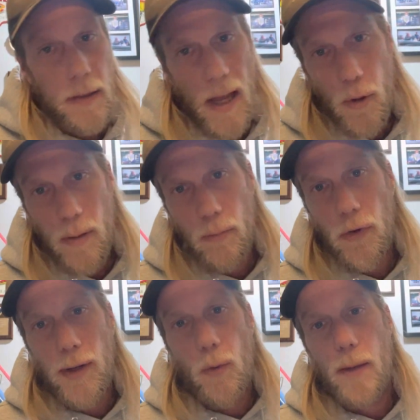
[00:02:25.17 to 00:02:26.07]
Start putting
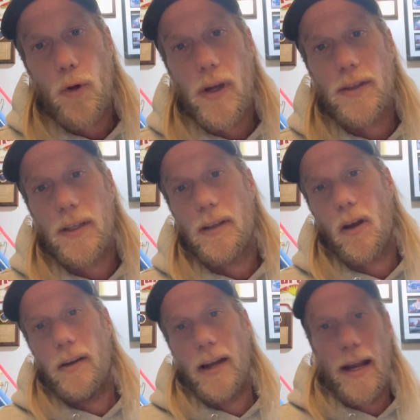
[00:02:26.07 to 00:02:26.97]
pre-waypoints in
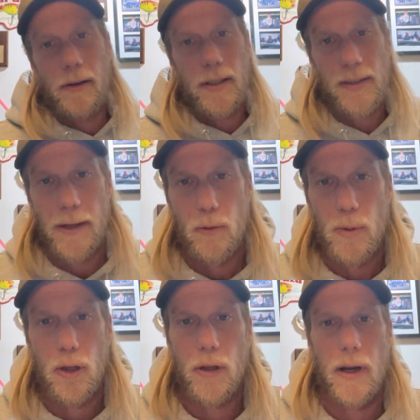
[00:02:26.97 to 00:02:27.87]
on areas that you've
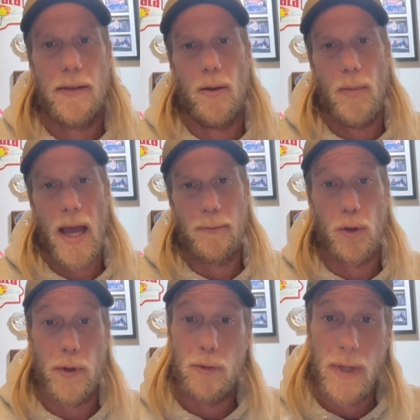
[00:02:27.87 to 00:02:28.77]
been looking at the map. So
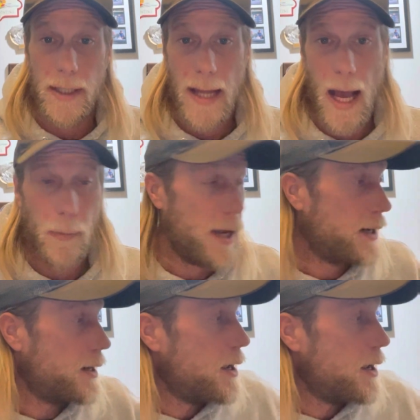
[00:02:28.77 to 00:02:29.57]
when you get down there,